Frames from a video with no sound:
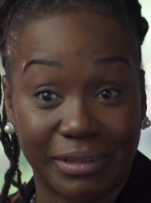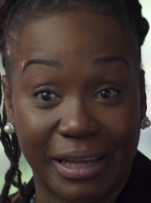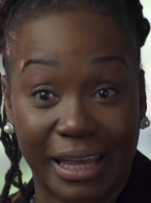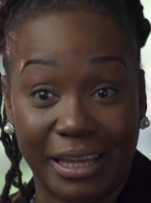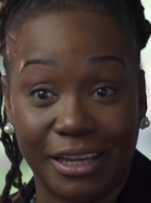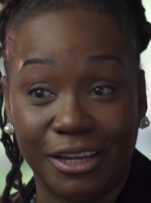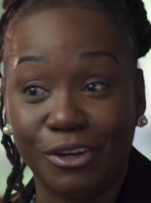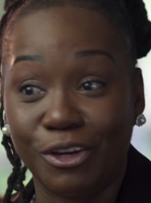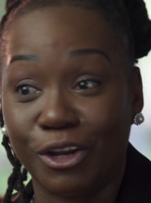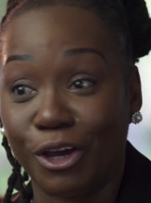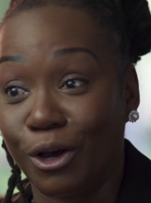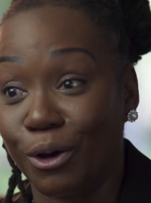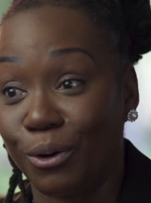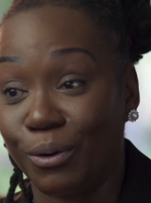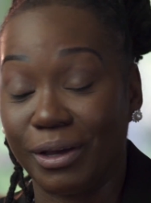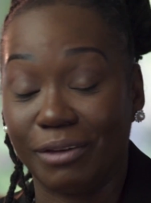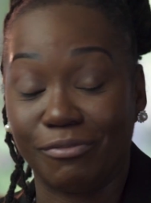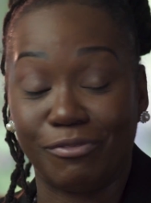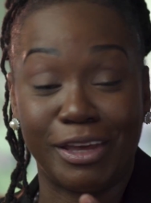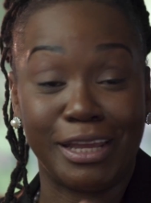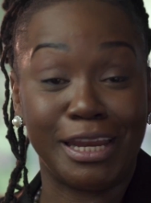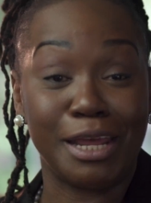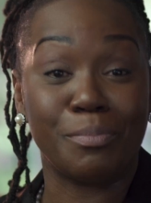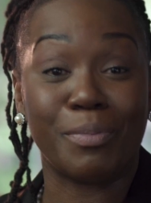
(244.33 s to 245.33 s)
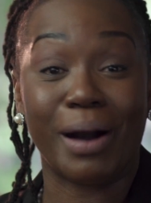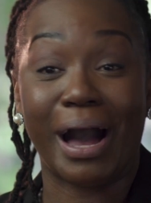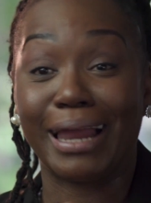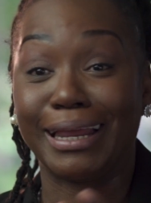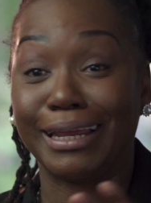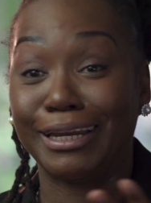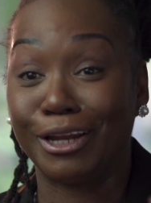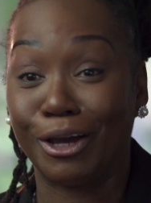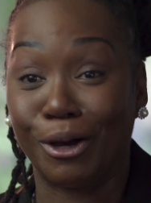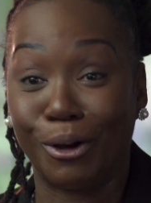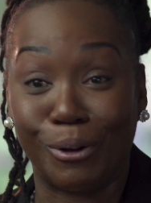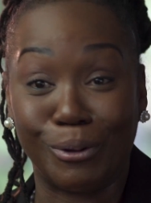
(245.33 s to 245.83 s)
And you know, if
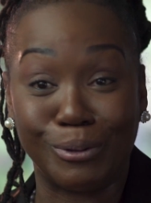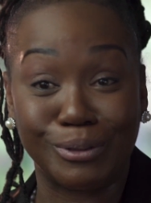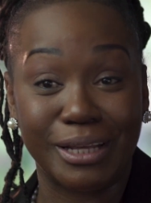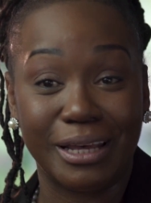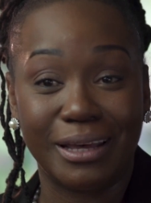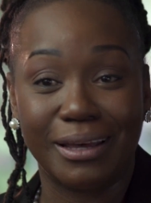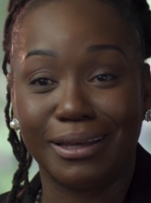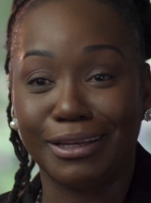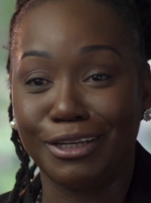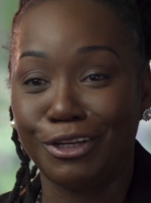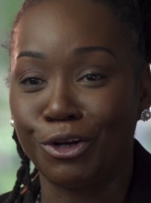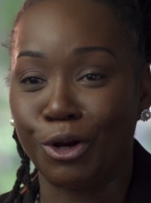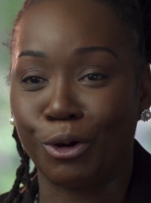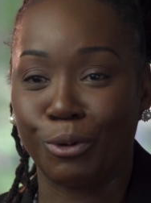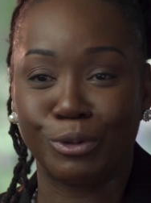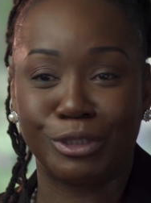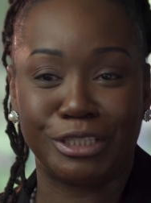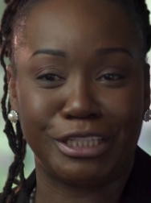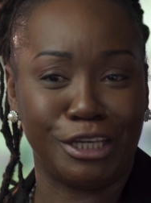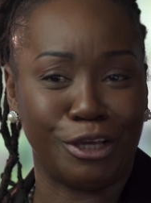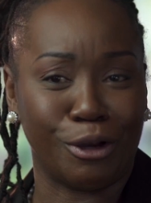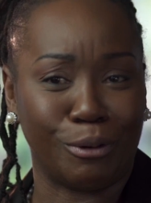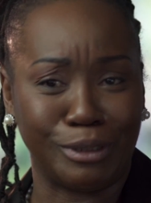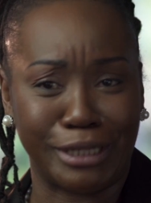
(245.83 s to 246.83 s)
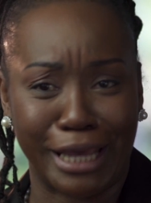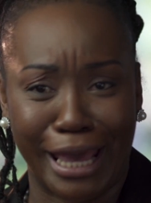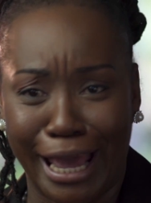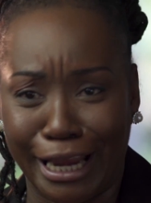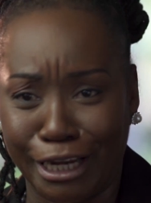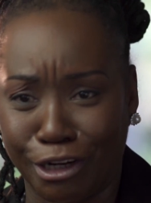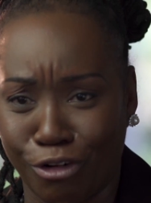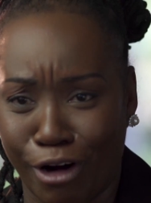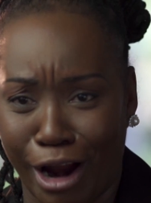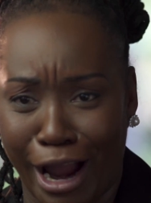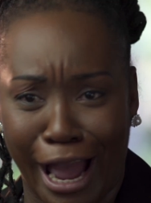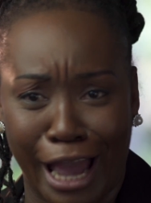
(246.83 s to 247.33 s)
anybody knows, you don't see your
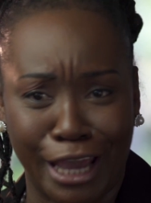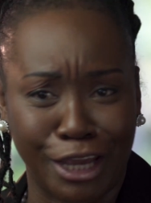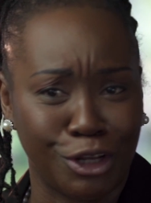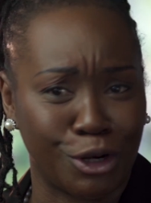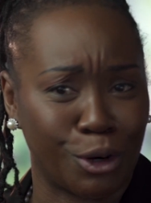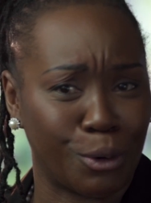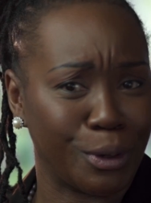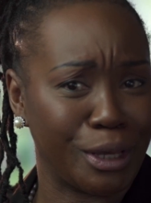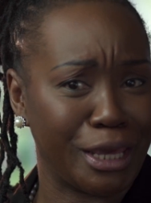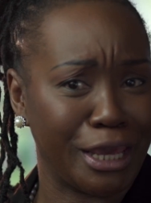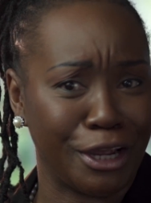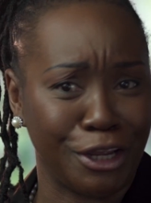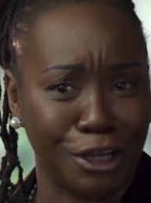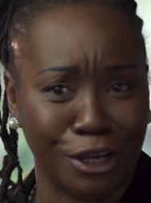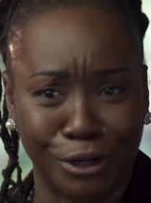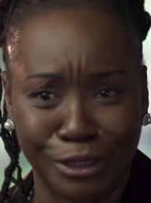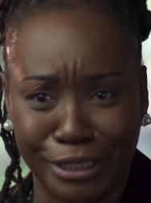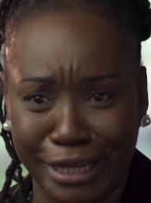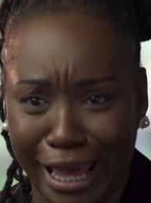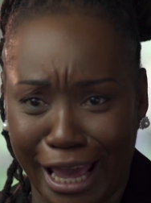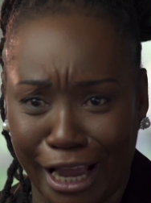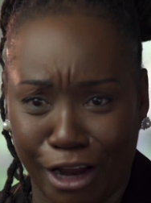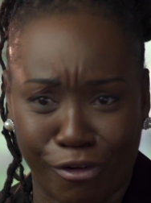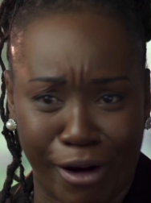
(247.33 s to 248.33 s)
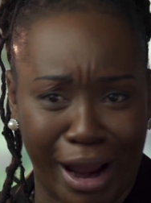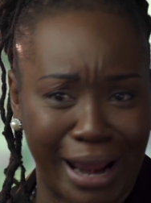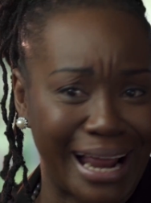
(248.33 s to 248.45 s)
dad cry. You don't hear your dad cry.